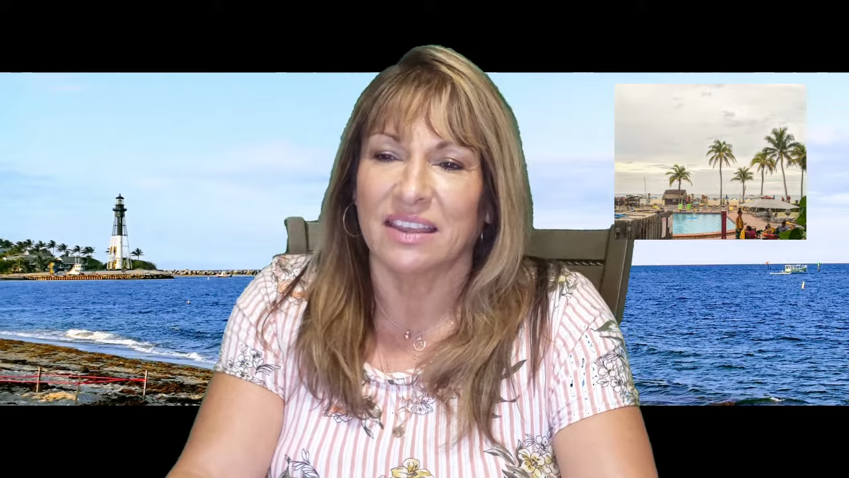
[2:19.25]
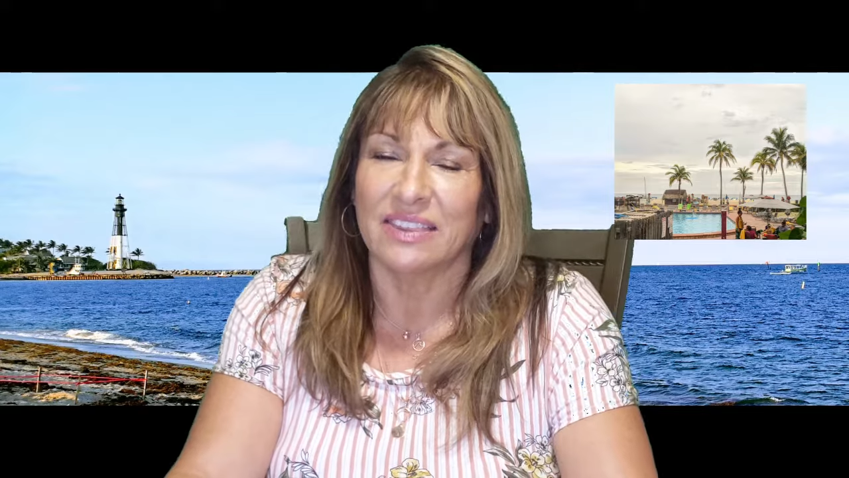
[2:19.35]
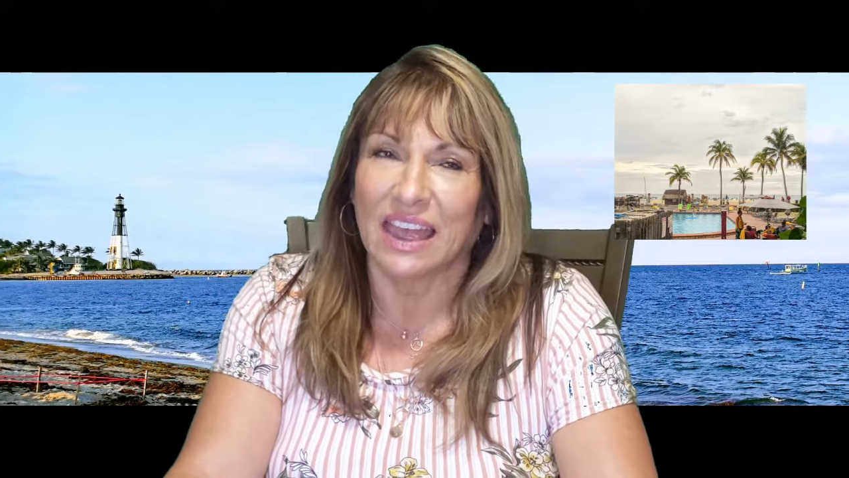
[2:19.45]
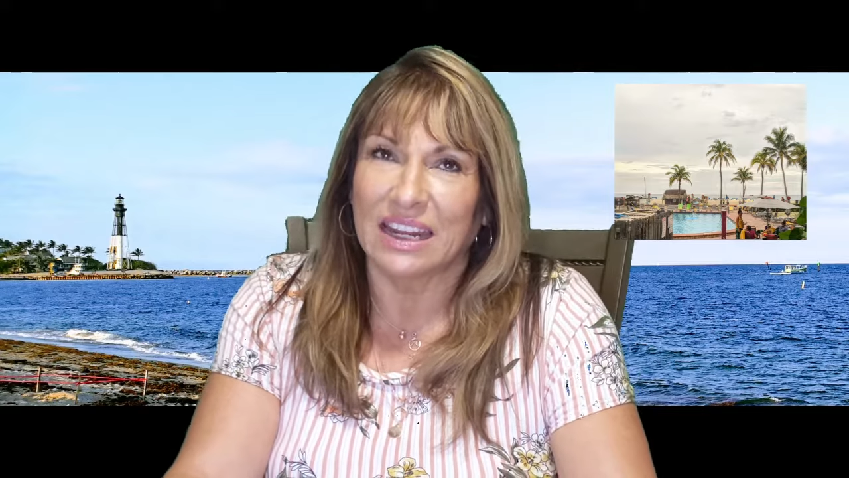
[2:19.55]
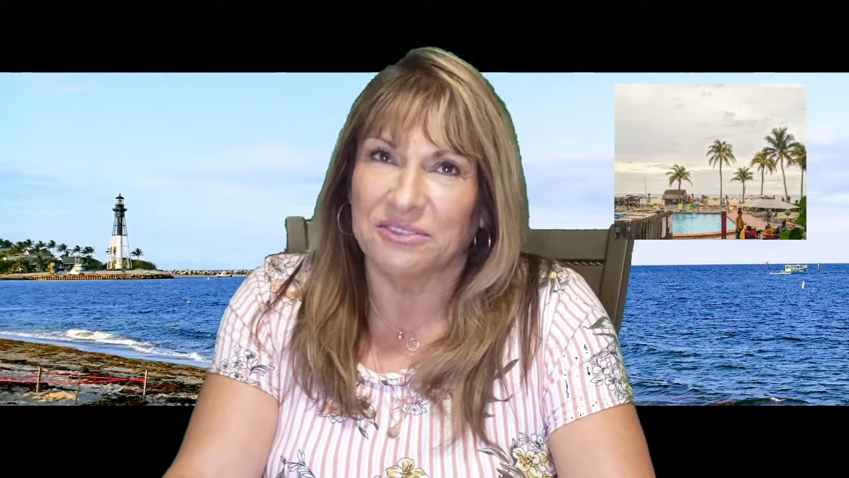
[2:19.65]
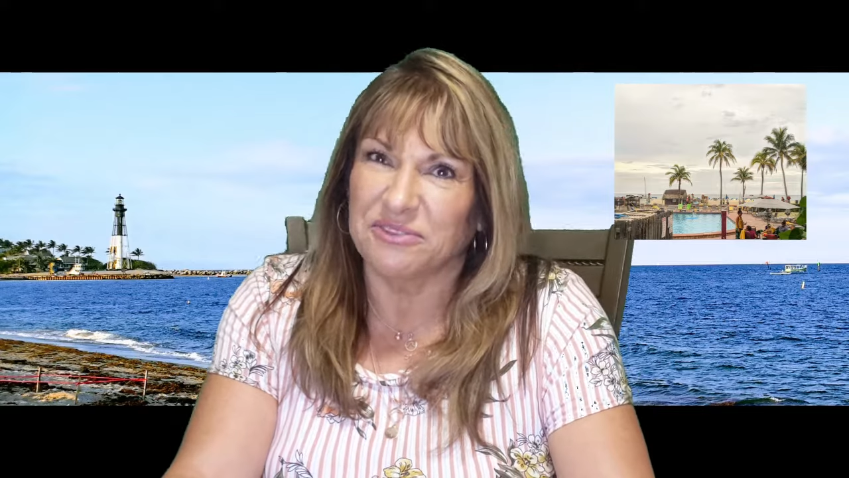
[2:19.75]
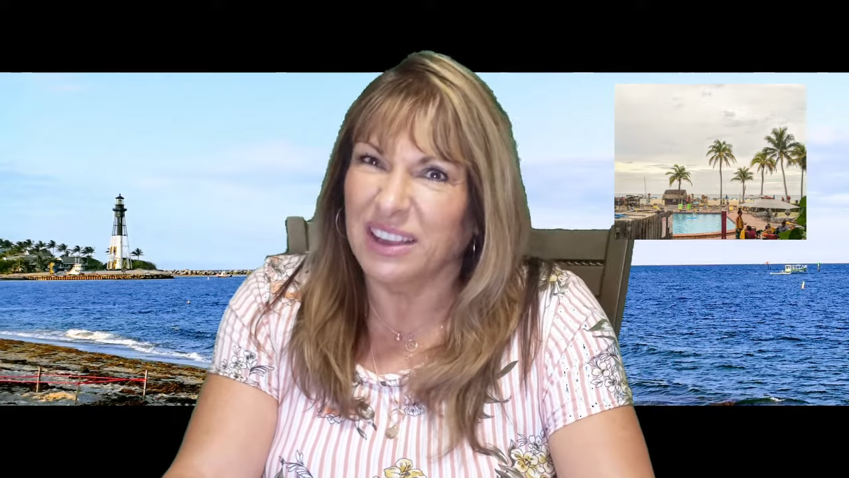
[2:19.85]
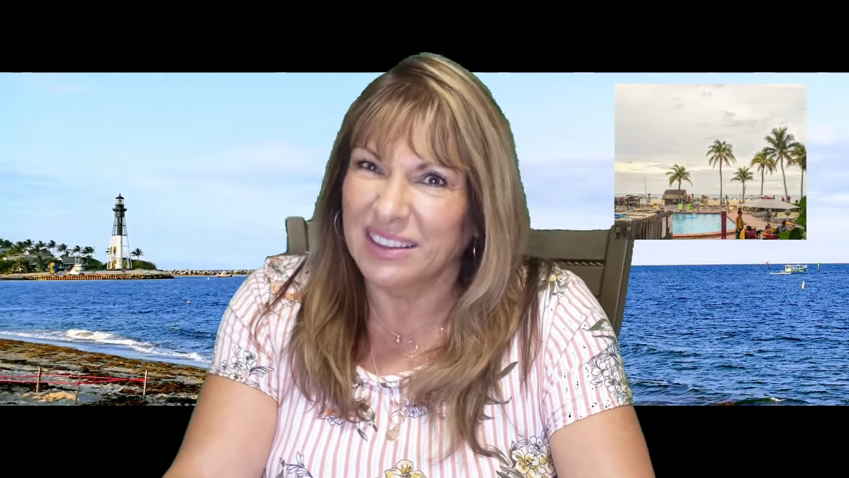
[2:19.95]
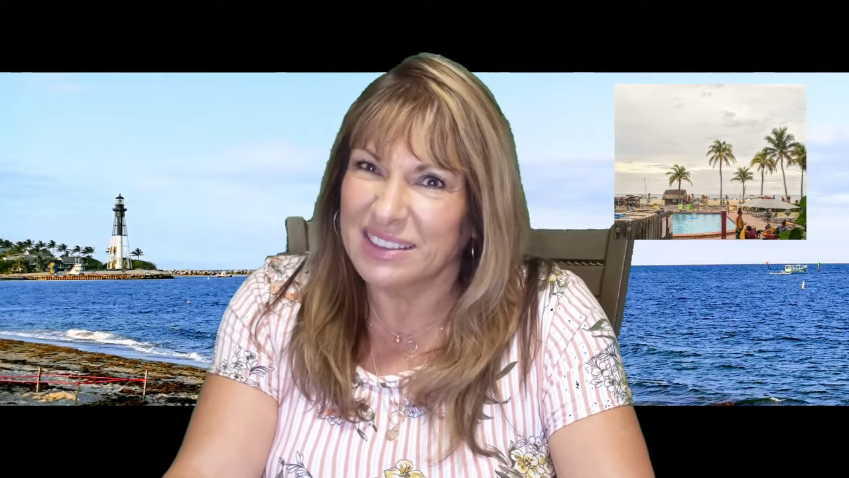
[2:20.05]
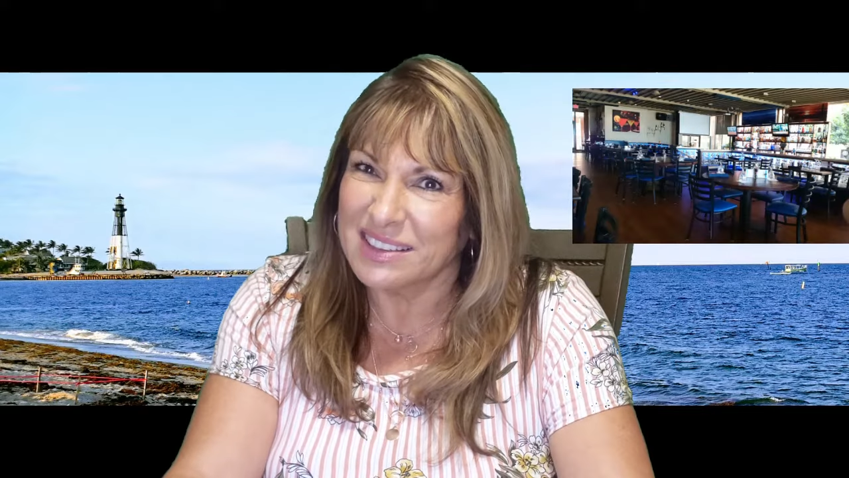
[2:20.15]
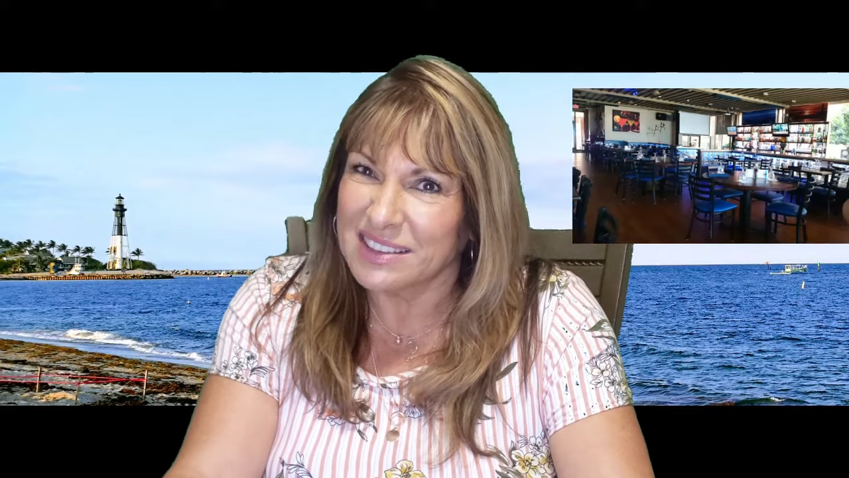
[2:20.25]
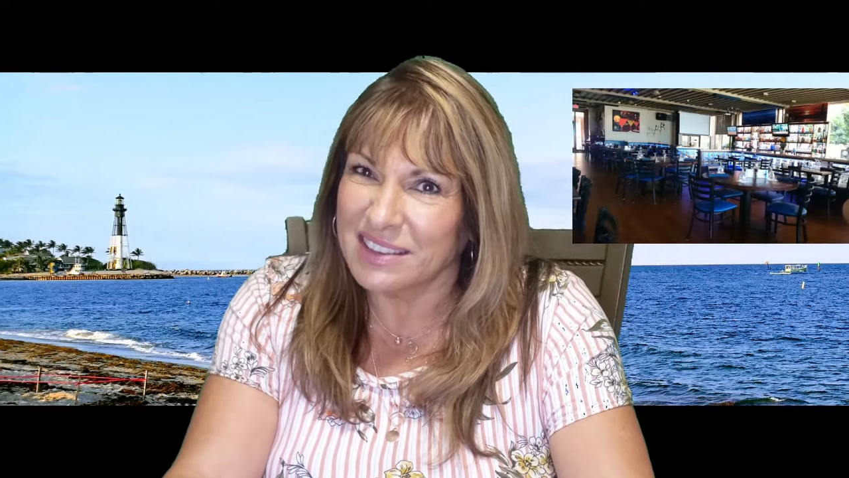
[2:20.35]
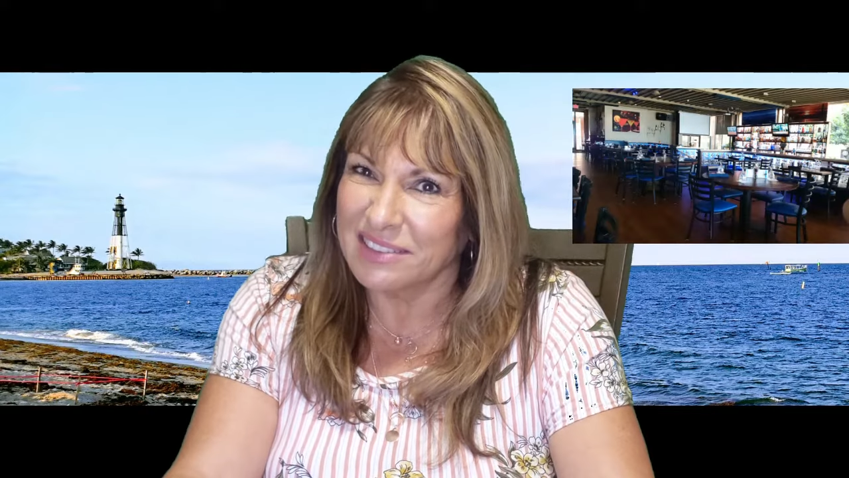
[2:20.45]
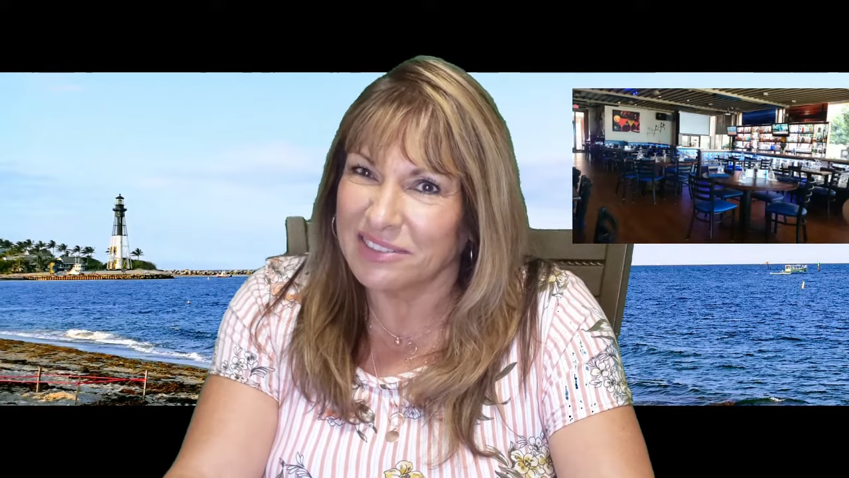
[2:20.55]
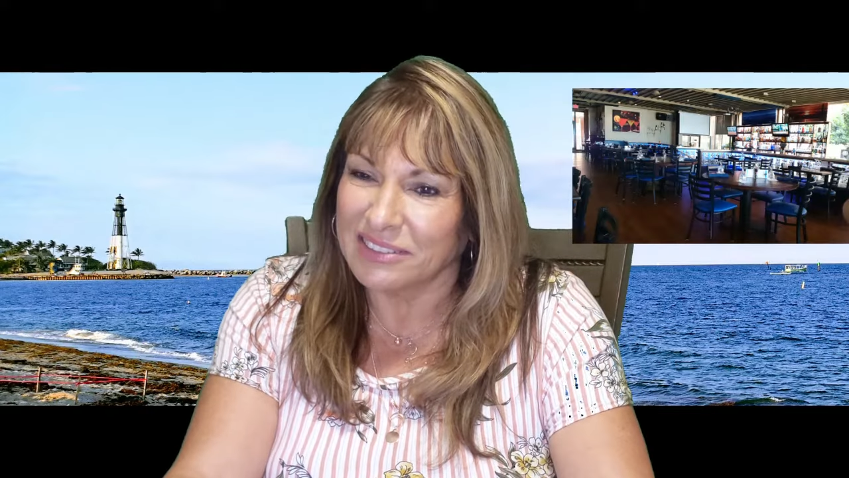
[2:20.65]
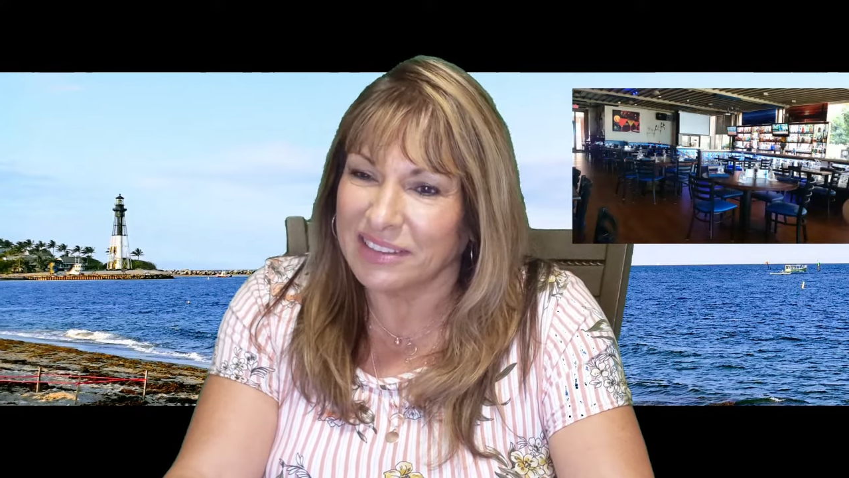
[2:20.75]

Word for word: that it felt as if